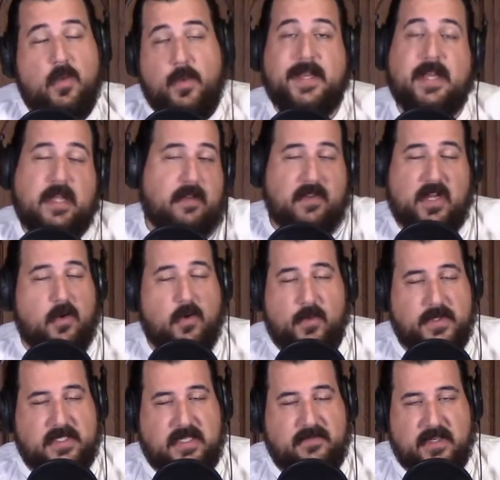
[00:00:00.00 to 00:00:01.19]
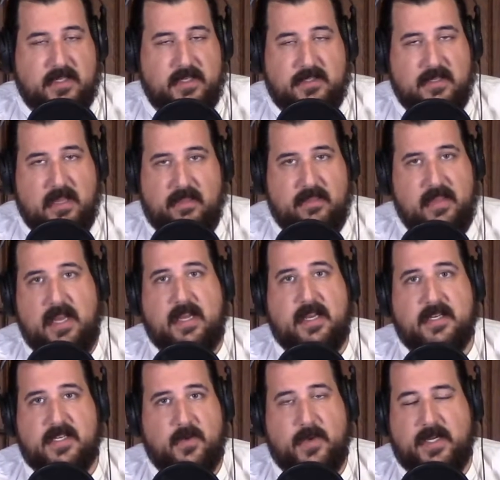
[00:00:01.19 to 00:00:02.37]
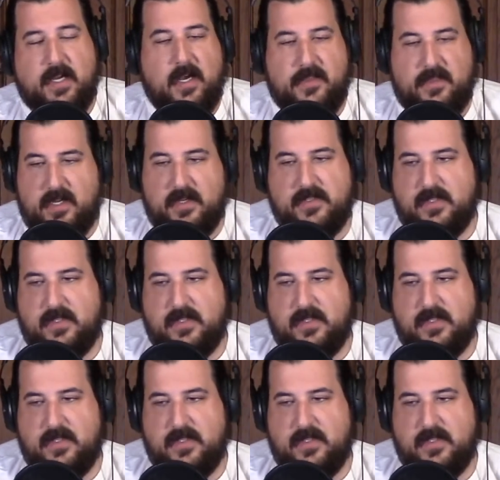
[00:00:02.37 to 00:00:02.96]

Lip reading: We didn't even know it was even a thing until we got there.